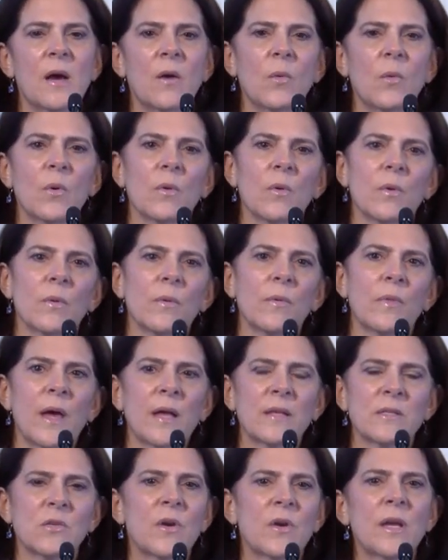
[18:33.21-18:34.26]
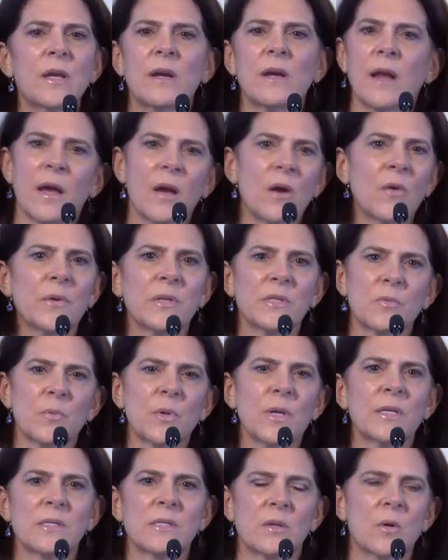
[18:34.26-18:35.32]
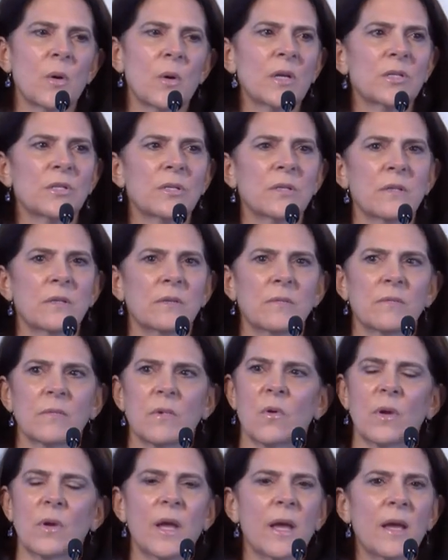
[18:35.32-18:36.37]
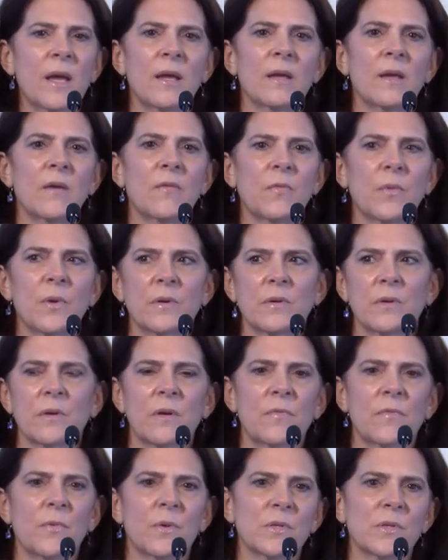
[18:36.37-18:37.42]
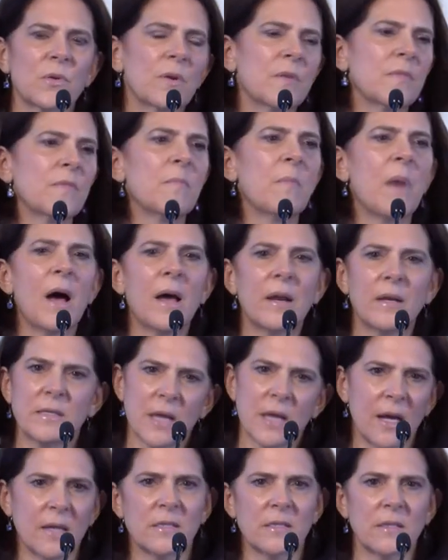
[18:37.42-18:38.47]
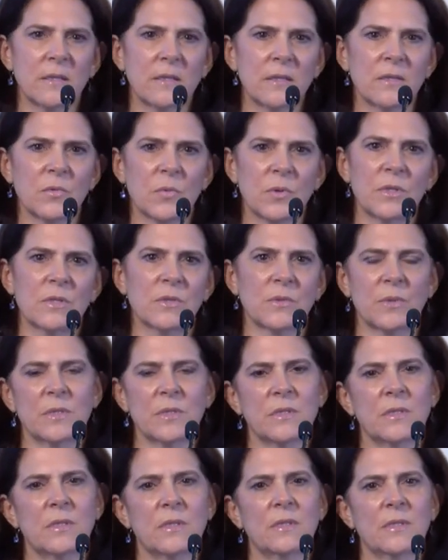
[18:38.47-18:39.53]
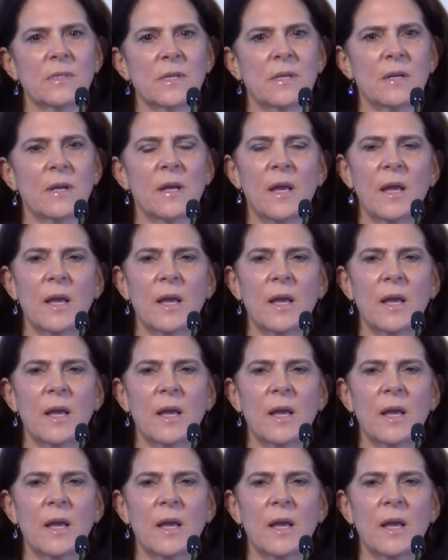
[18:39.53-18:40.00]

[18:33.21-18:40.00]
Well, that's great, and I always raise the question, okay, if we're, if we're sort of monetizing these resources, and